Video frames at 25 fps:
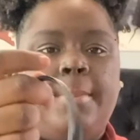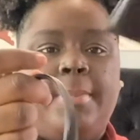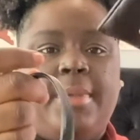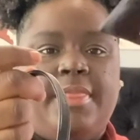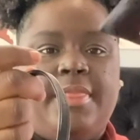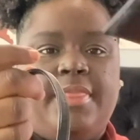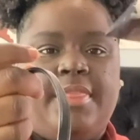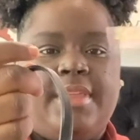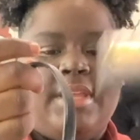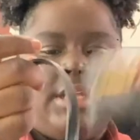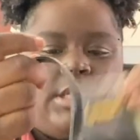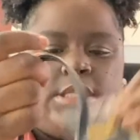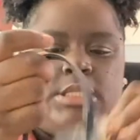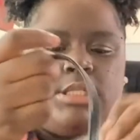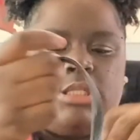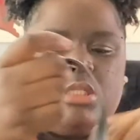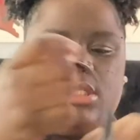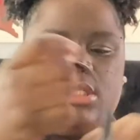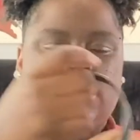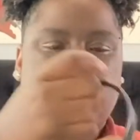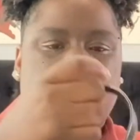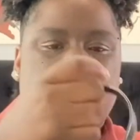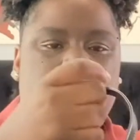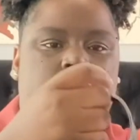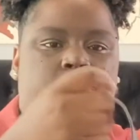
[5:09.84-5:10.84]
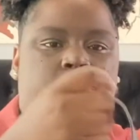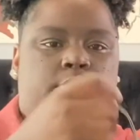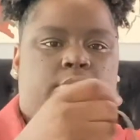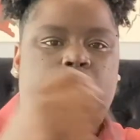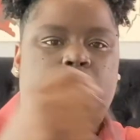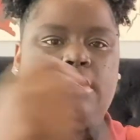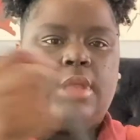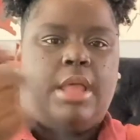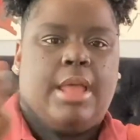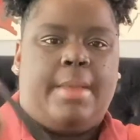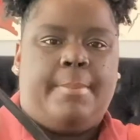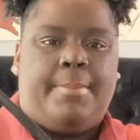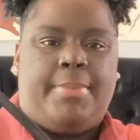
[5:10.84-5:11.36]
this
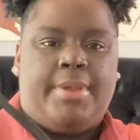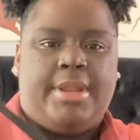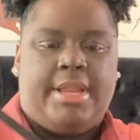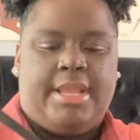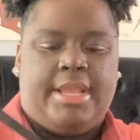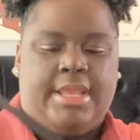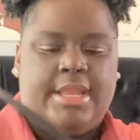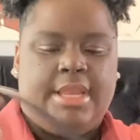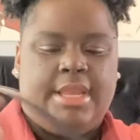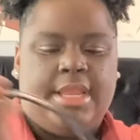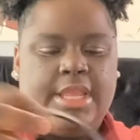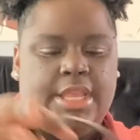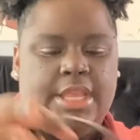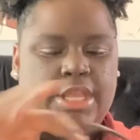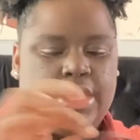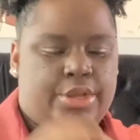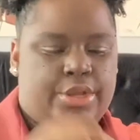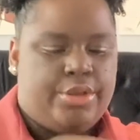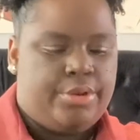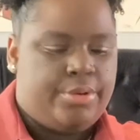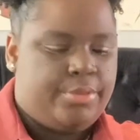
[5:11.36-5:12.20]
I'm putting in here.